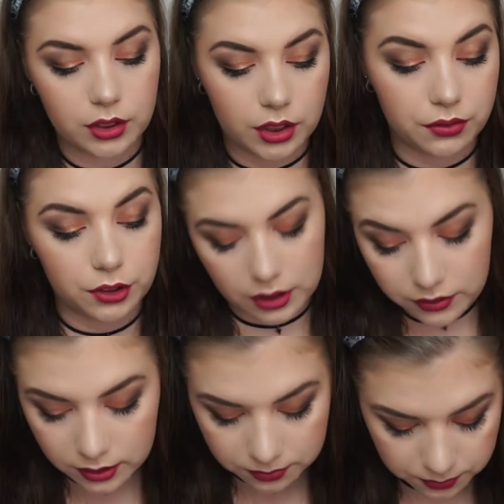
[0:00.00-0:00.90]

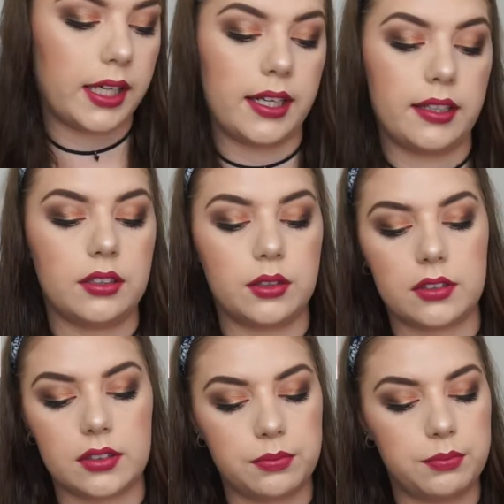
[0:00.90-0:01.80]
W7 and
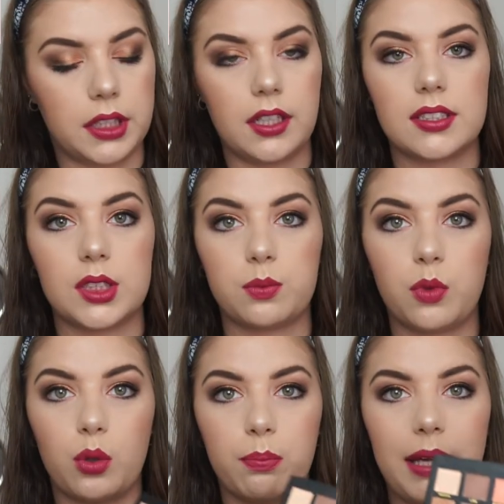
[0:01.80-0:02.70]
because it's
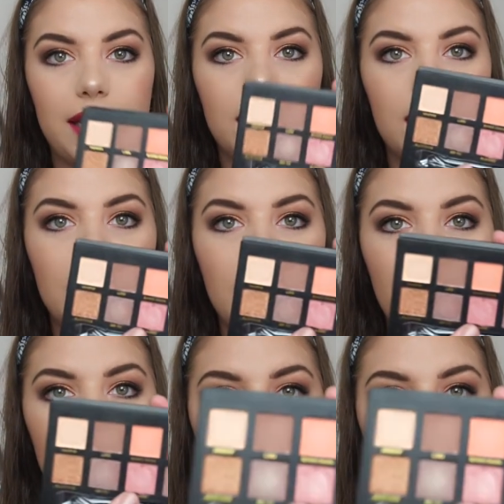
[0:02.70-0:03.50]
more pinky